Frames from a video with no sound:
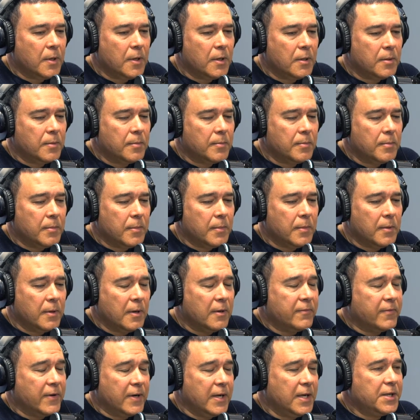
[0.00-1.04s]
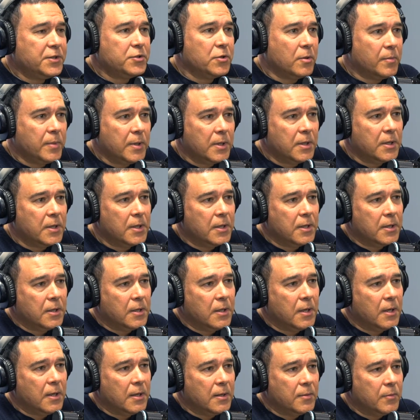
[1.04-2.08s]
Um, our financial ability.
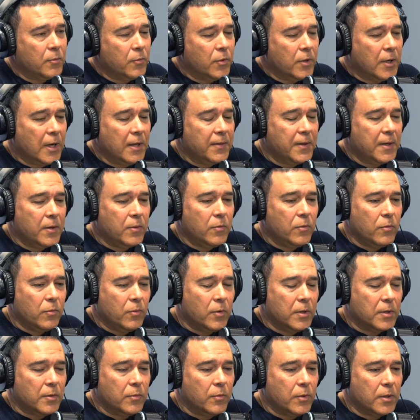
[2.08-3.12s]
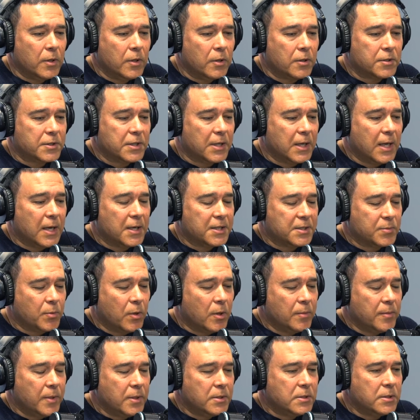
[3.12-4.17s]
Uh, well, I think what, what hurts a lot of
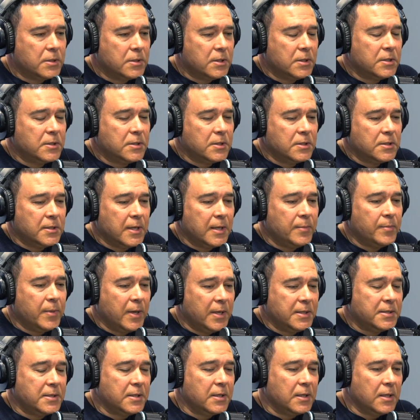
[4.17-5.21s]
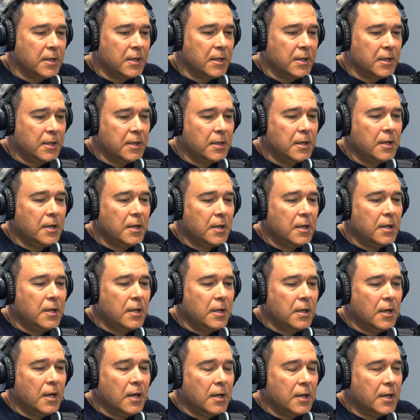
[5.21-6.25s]
small businesses is they basically
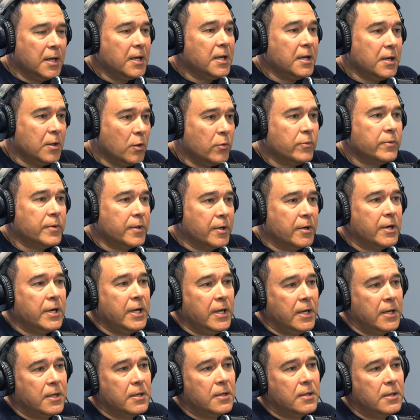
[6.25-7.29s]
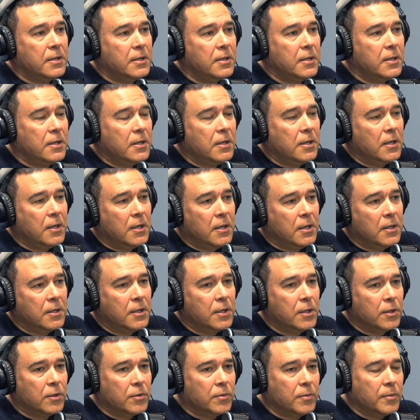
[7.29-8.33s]
uh, get in over their head. Uh, you
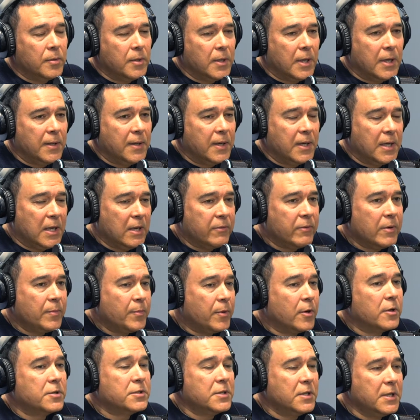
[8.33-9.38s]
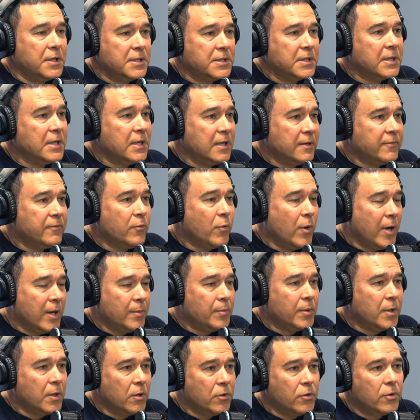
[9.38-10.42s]
know, I think every person needs to live way
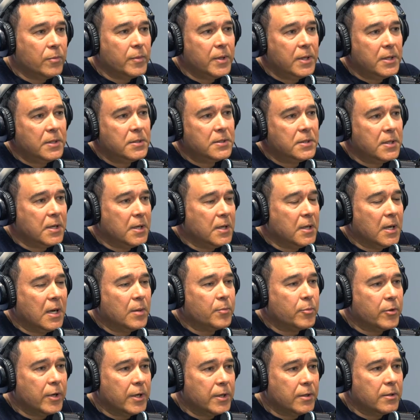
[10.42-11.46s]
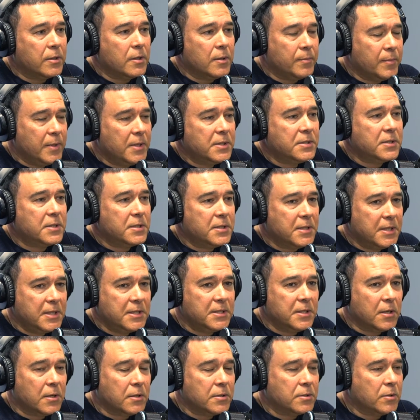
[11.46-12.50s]
below their means, and an operator in a business needs
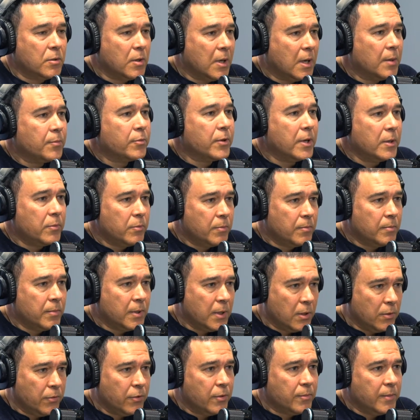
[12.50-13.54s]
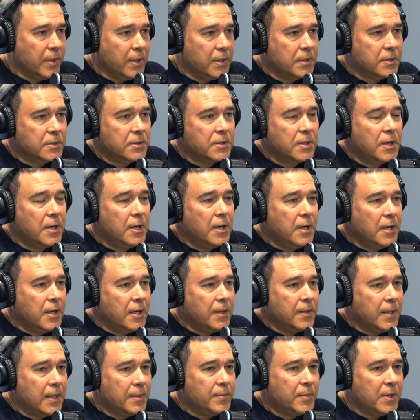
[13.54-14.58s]
to also operate below their means.
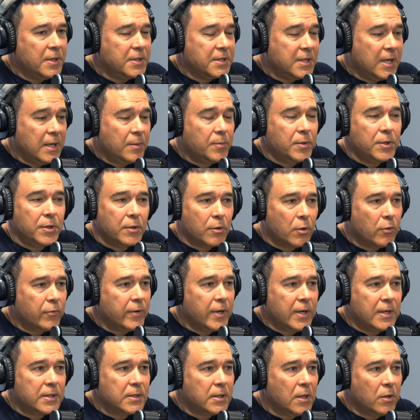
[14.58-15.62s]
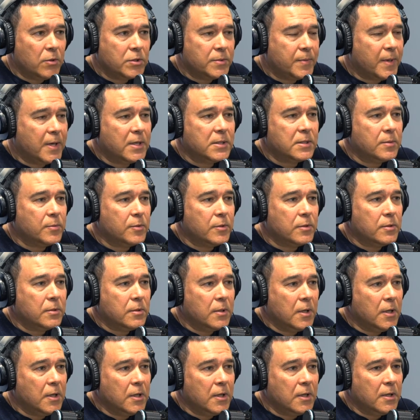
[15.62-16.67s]
And that means keeping your overhead as low as possible.
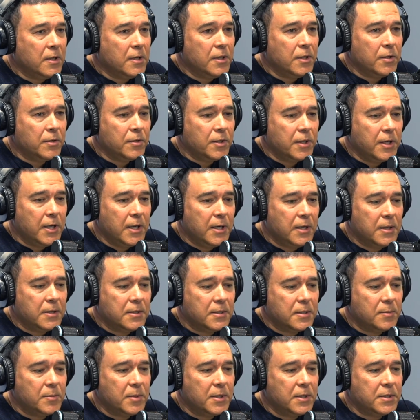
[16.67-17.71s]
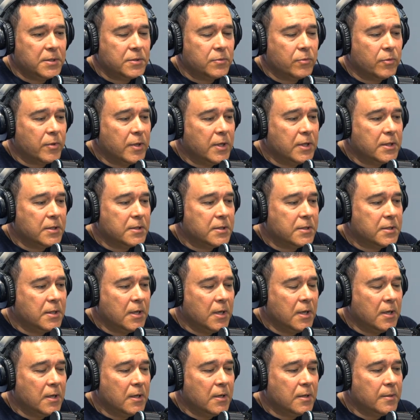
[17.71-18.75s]
Uh, you know, you get into some of these rent
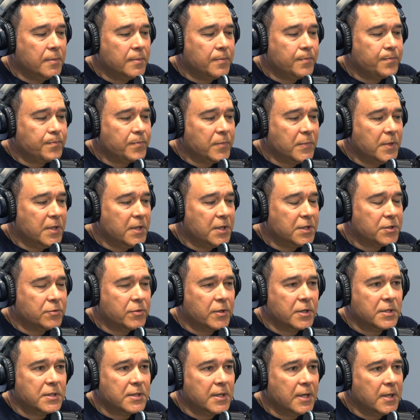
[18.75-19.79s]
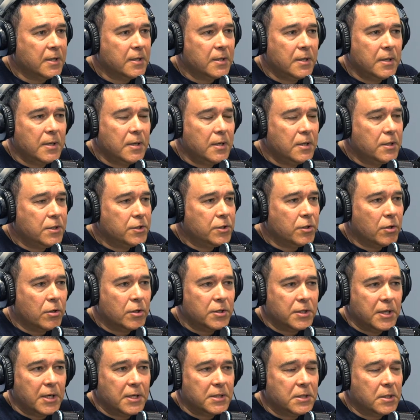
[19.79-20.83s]
um, districts that
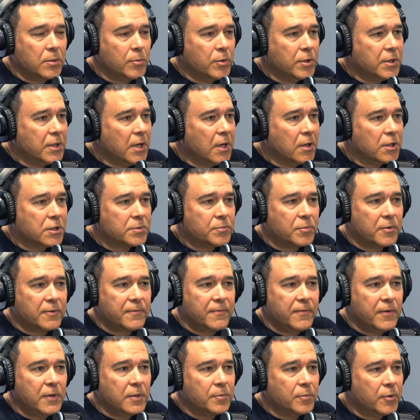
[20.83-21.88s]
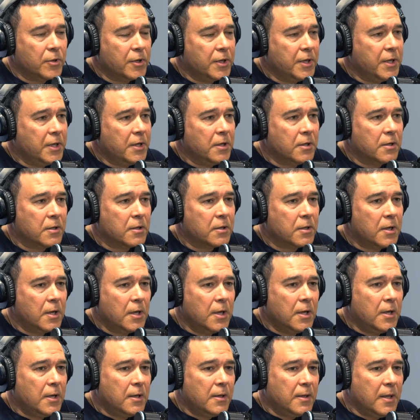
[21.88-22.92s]
charge X number of dollars per foot per year.
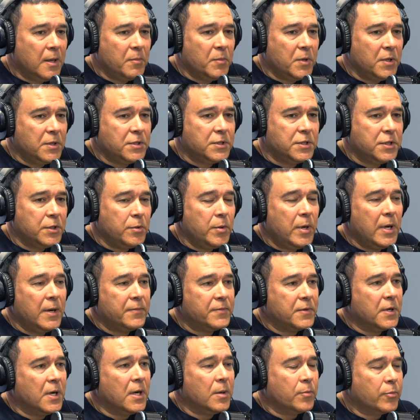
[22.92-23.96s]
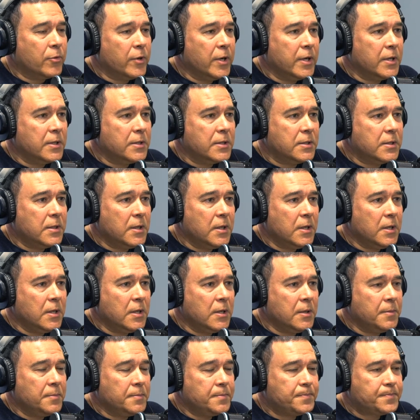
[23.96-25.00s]
That means you have to operate,
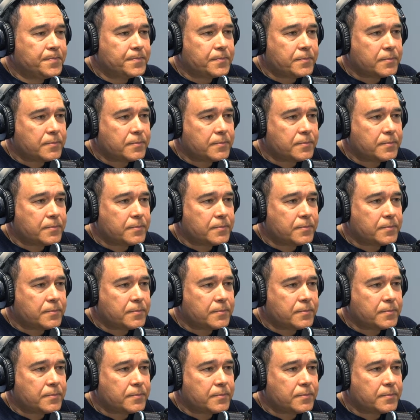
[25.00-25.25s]
um,